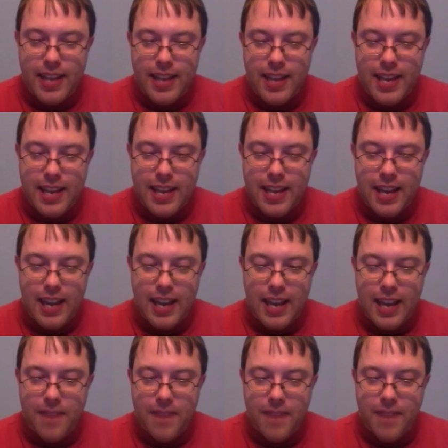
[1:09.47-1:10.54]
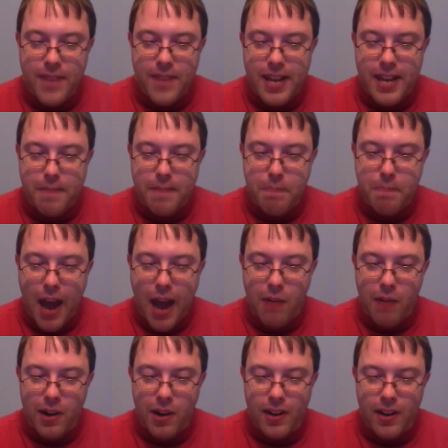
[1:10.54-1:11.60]
the infinite
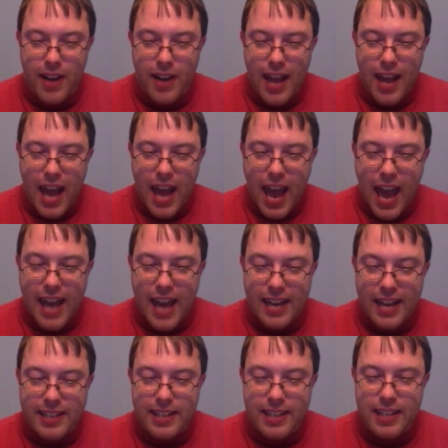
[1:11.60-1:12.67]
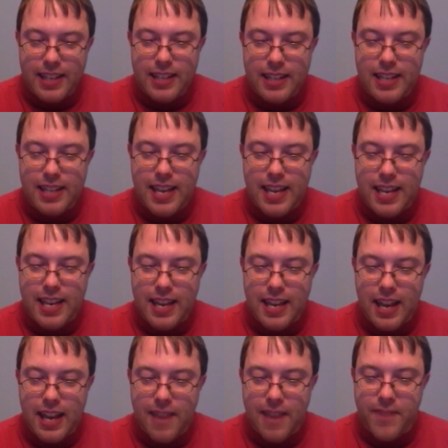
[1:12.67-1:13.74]
power, and the
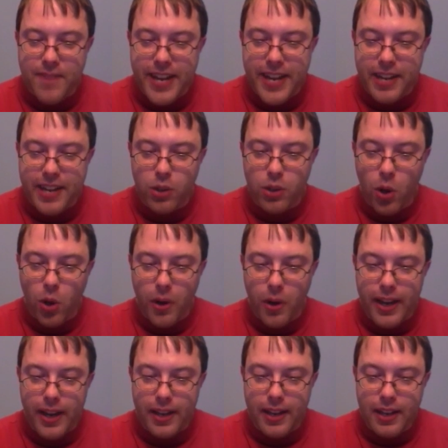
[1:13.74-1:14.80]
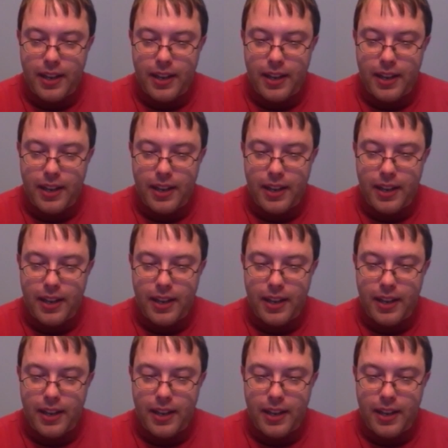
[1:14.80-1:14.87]
infinite glory